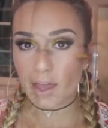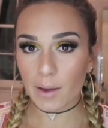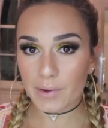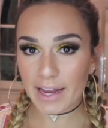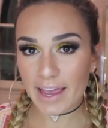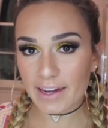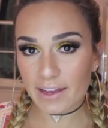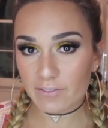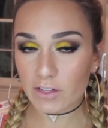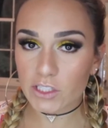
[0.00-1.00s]
I went ahead
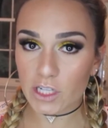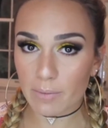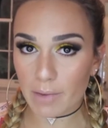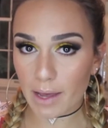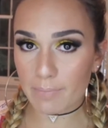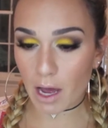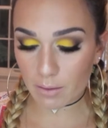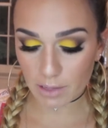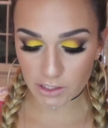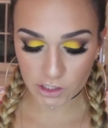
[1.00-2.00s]
and finished up my
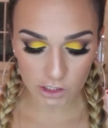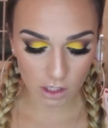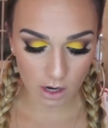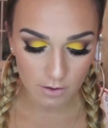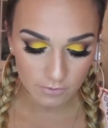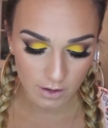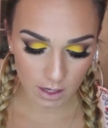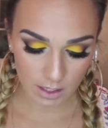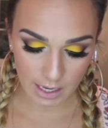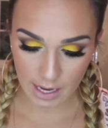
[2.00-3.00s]
bottom lashes off
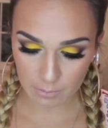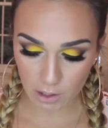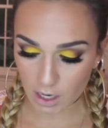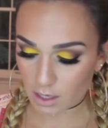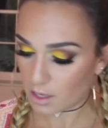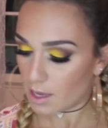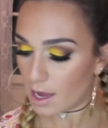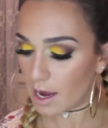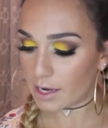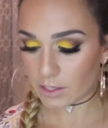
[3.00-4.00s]
camera.
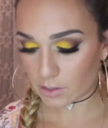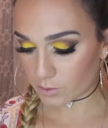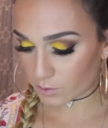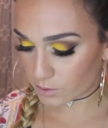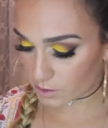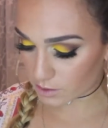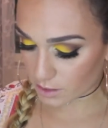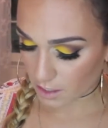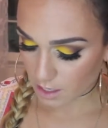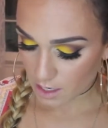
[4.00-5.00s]
I used
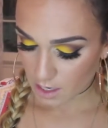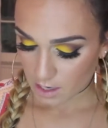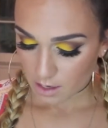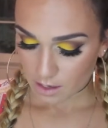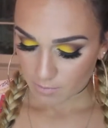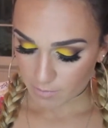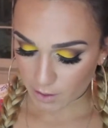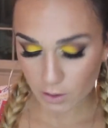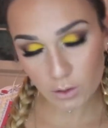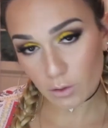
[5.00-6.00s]
my
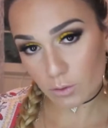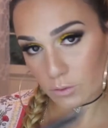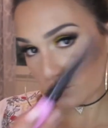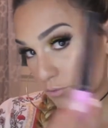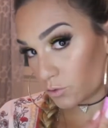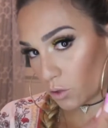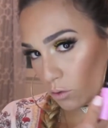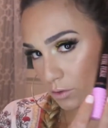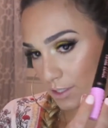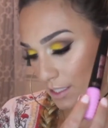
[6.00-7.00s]
good old
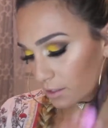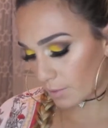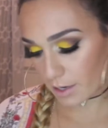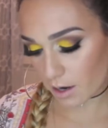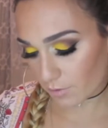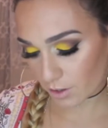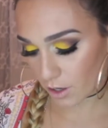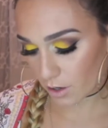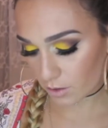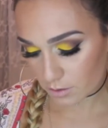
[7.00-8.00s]
Total Tease by
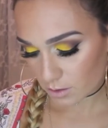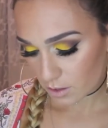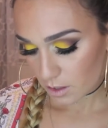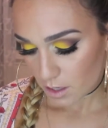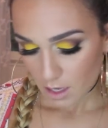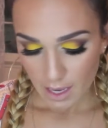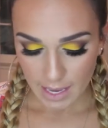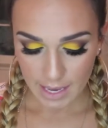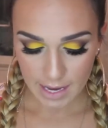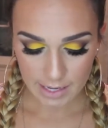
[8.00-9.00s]
CoverGirl.
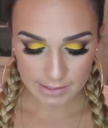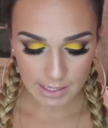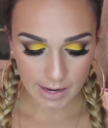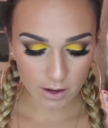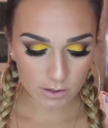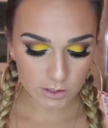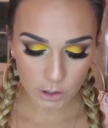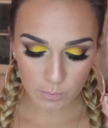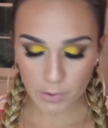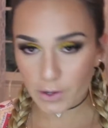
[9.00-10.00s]
And I
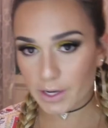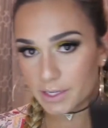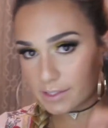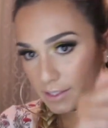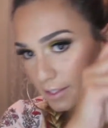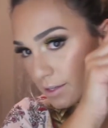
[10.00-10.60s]
also put